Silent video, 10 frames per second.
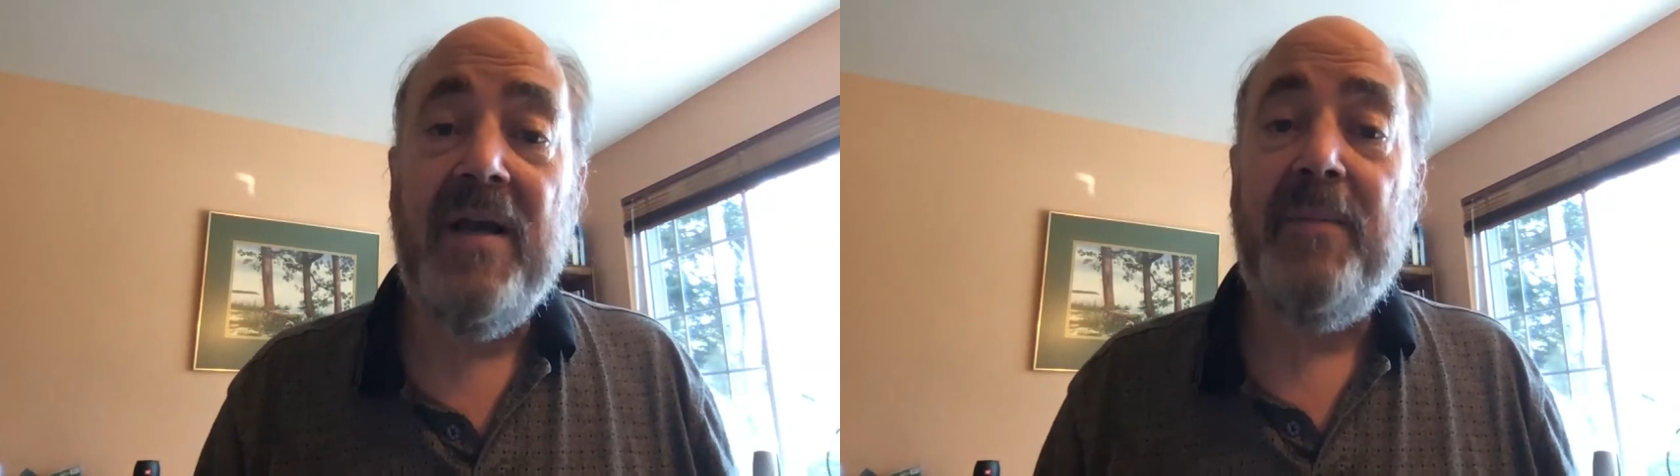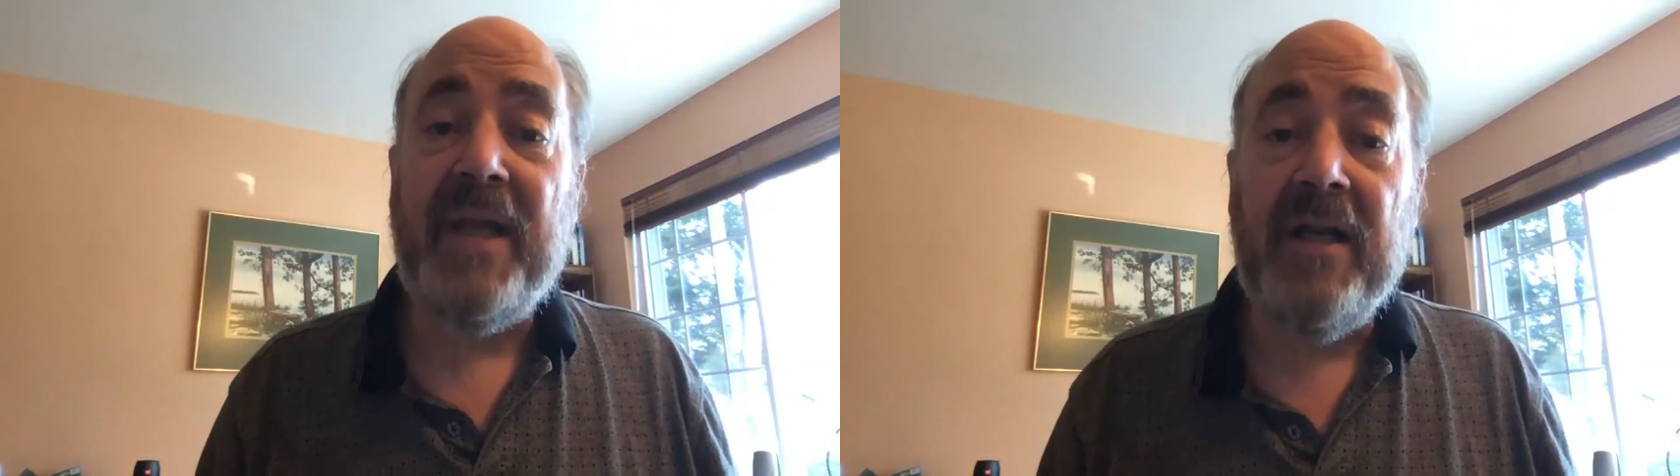
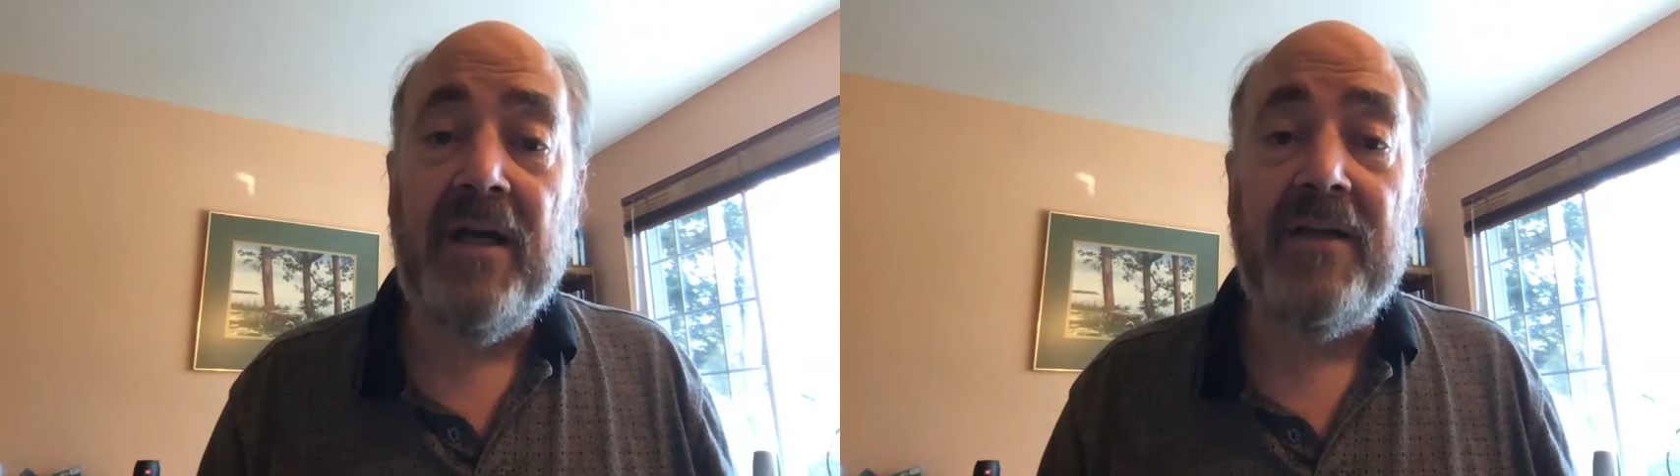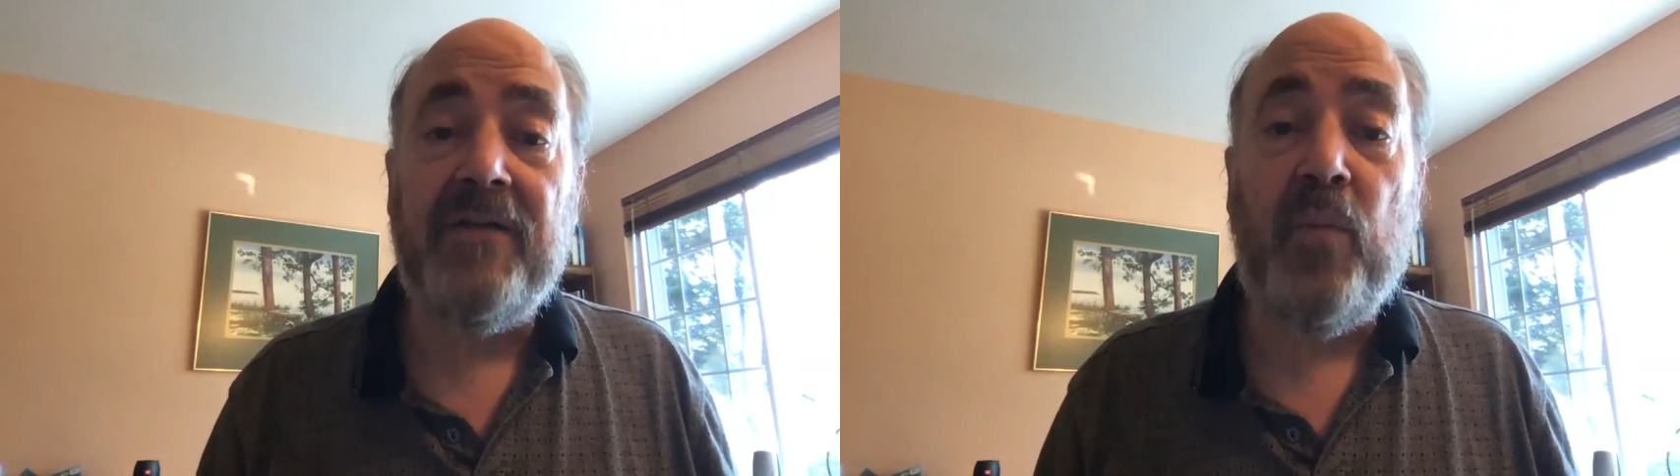
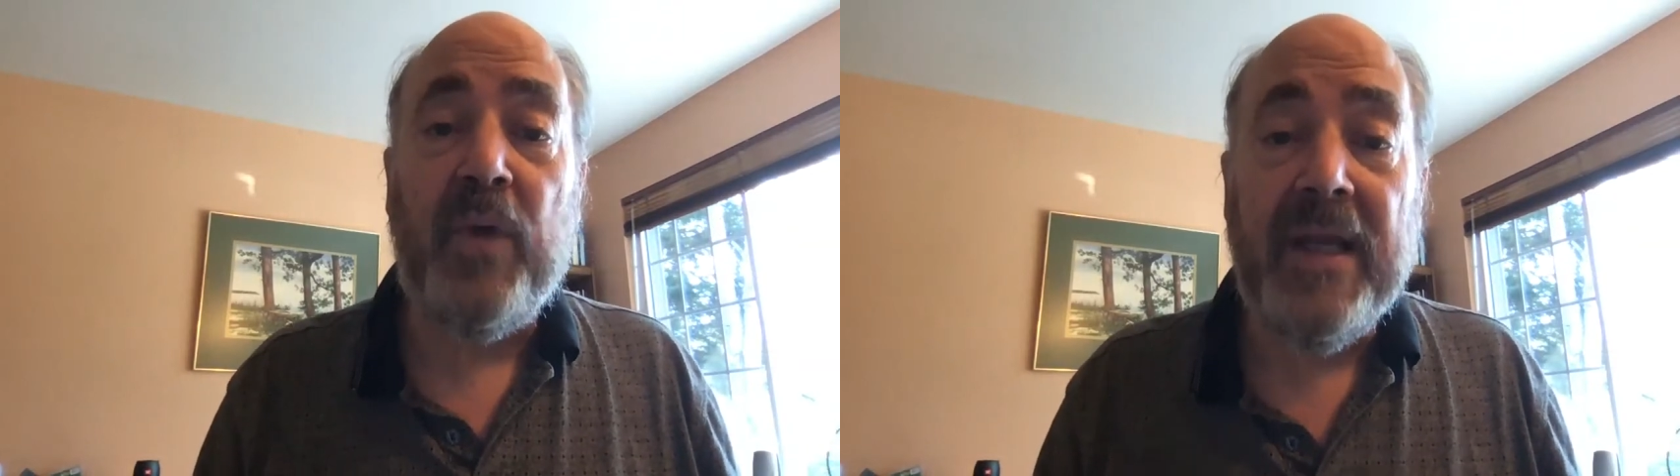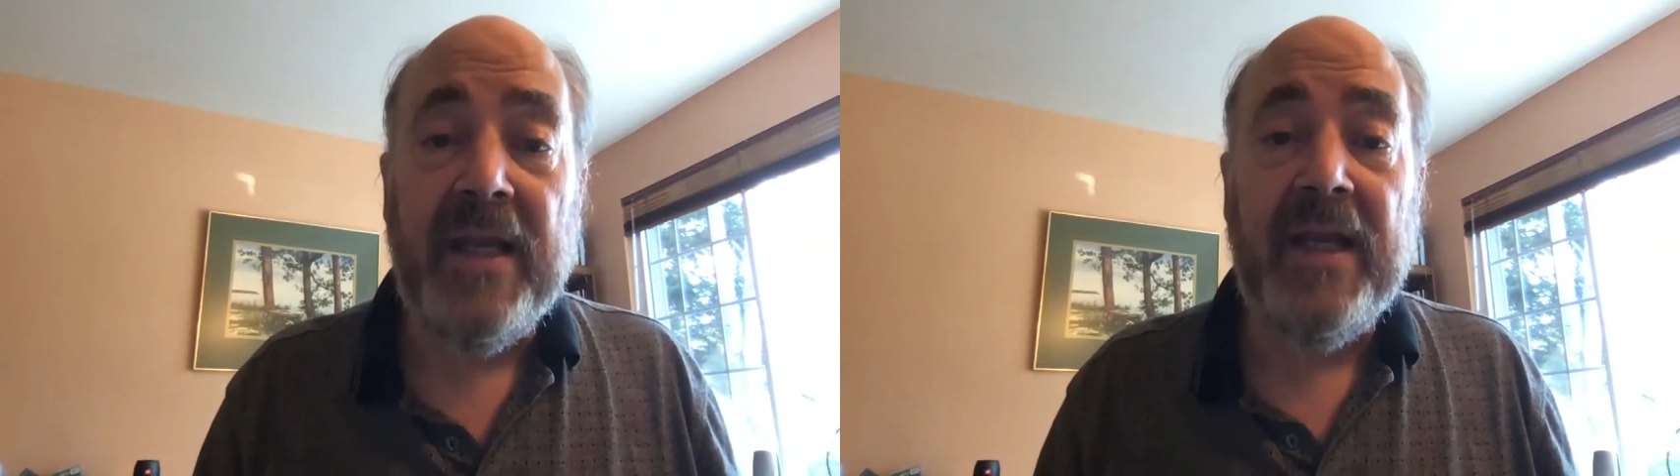because
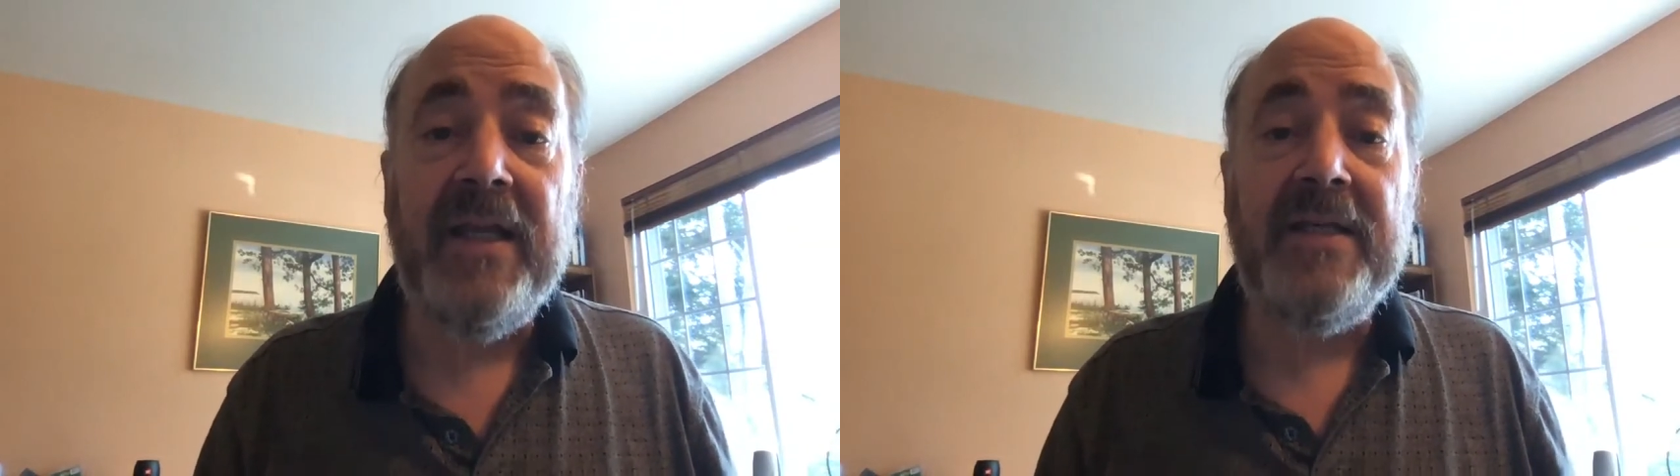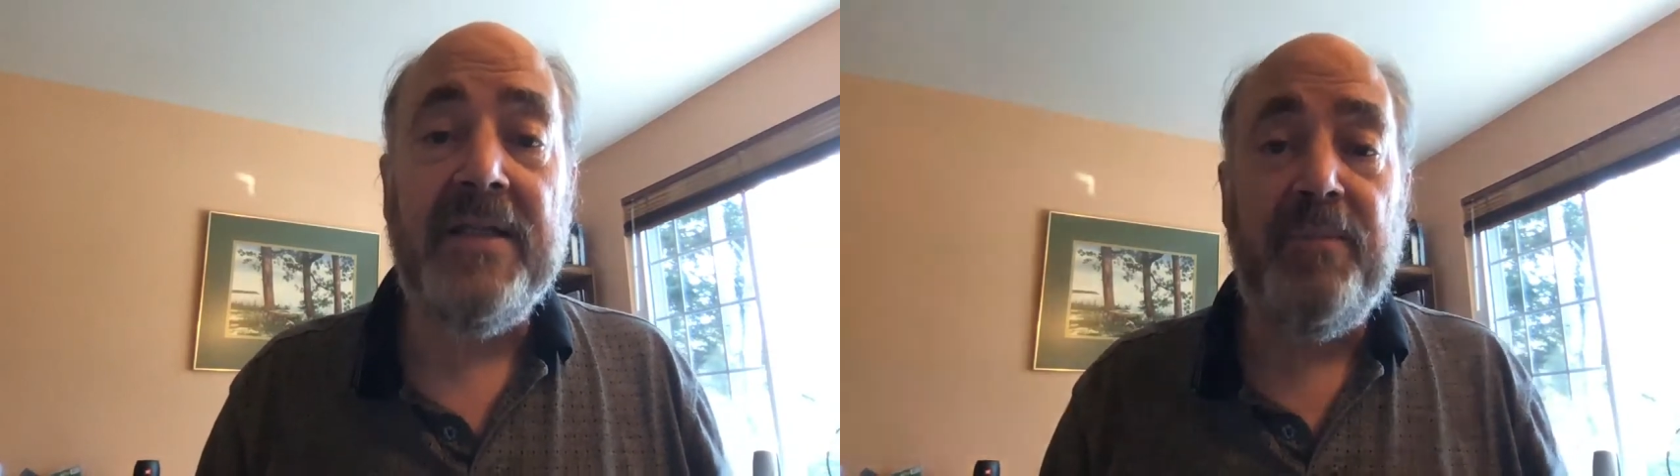we
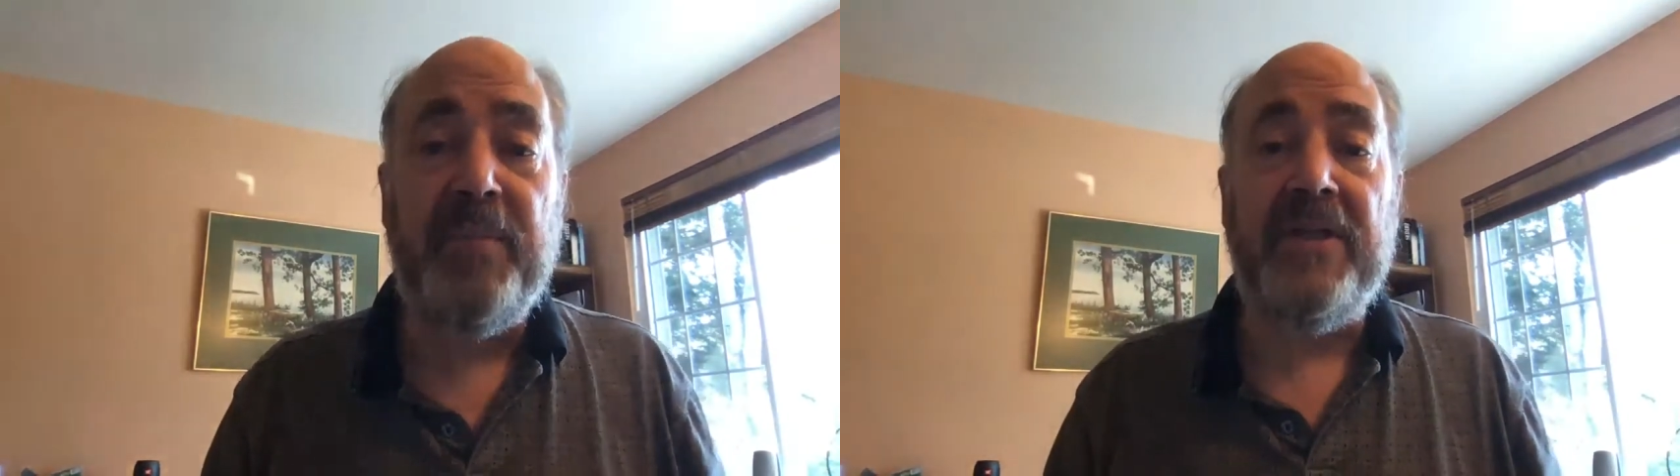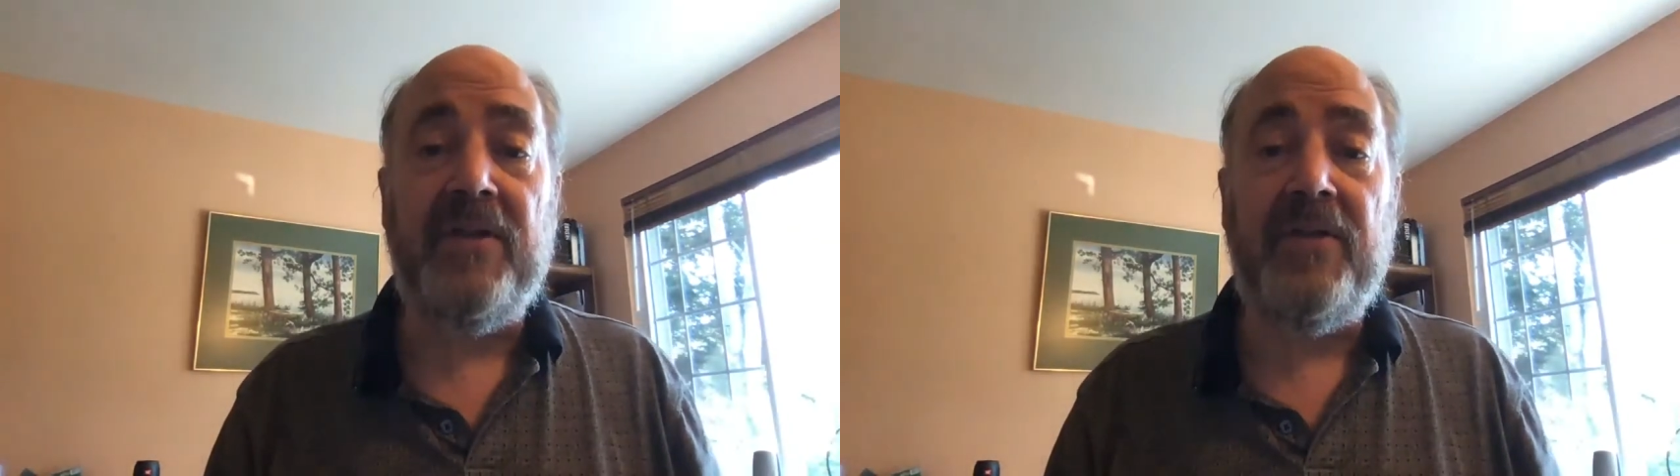need to
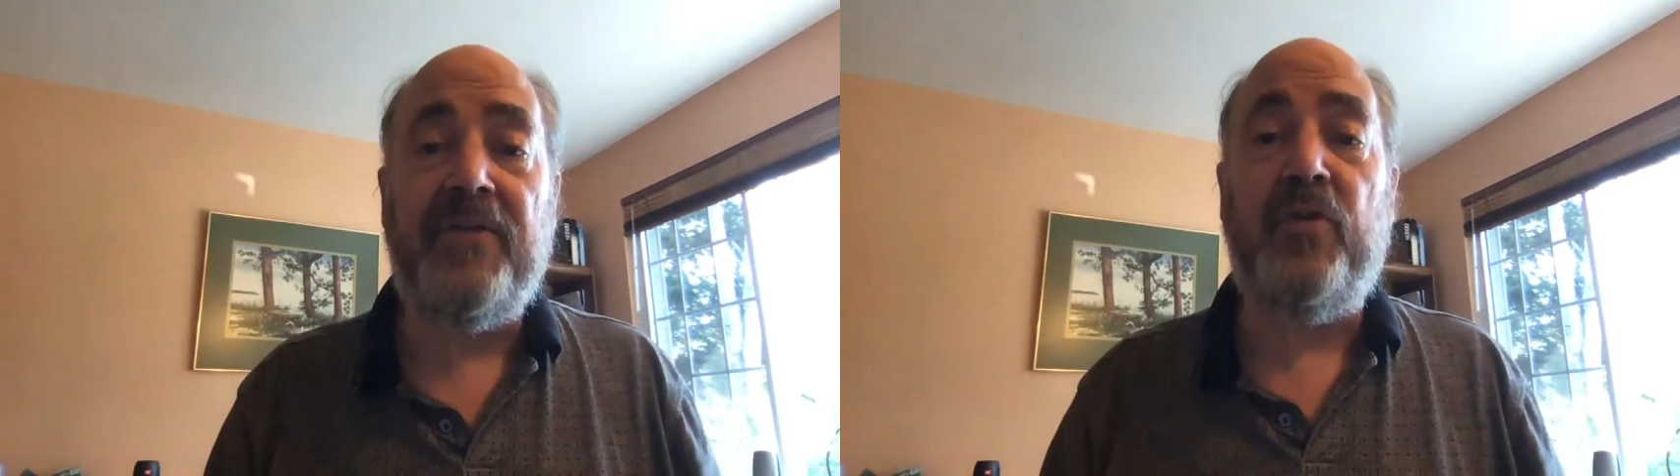build